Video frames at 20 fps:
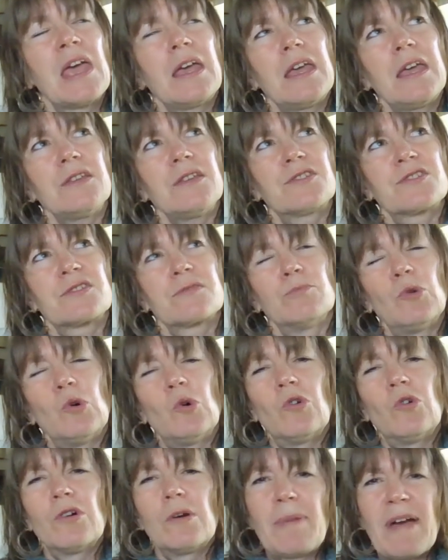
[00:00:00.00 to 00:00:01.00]
it's
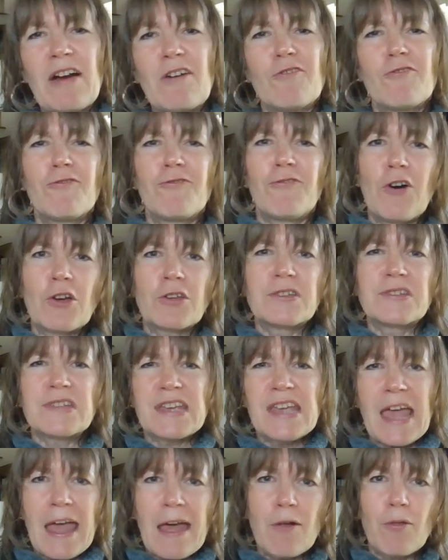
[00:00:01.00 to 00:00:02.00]
more about
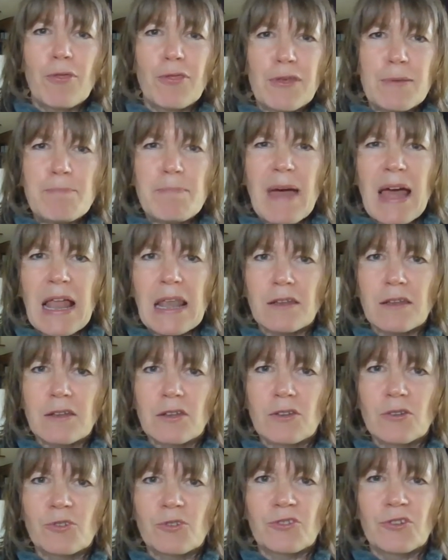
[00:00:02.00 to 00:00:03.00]
finding a healthy
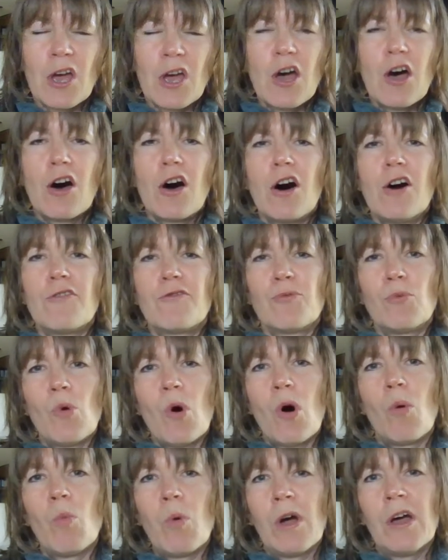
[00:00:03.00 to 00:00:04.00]
balance of
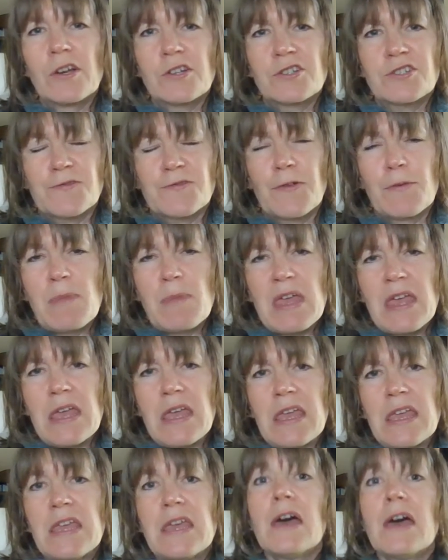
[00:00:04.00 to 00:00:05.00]
what works for
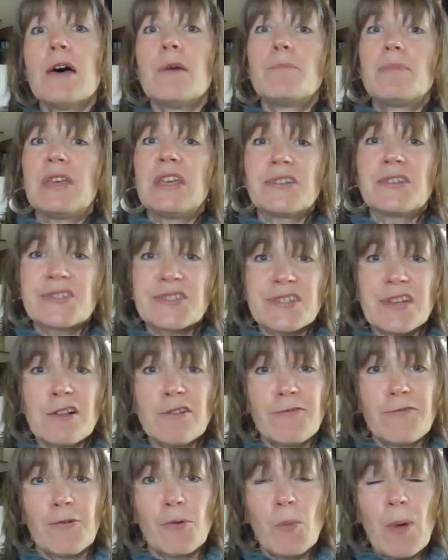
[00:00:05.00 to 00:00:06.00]
me, being
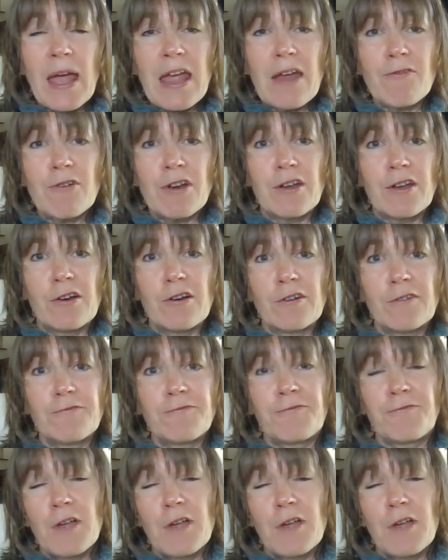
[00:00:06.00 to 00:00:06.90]
self-aware enough